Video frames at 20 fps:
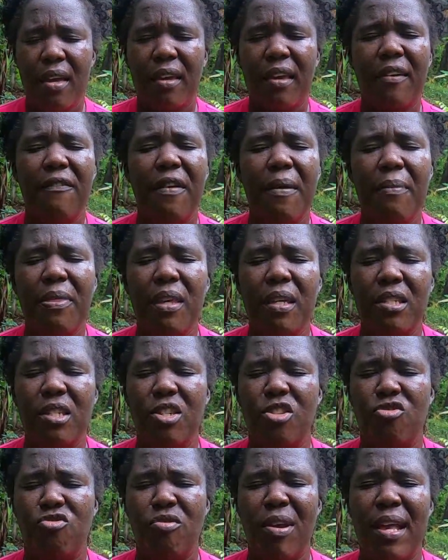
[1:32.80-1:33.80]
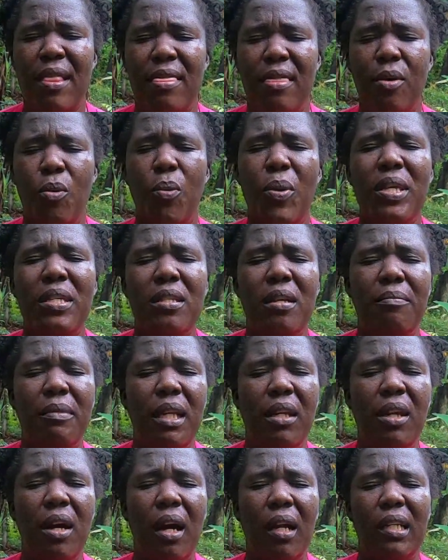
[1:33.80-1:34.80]
Give him the strength, the wisdom,
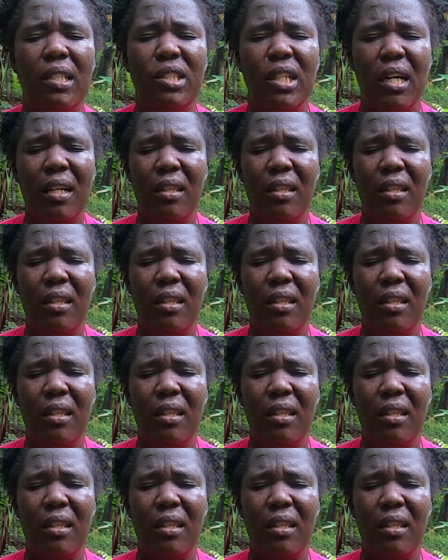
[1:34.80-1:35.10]
the knowledge,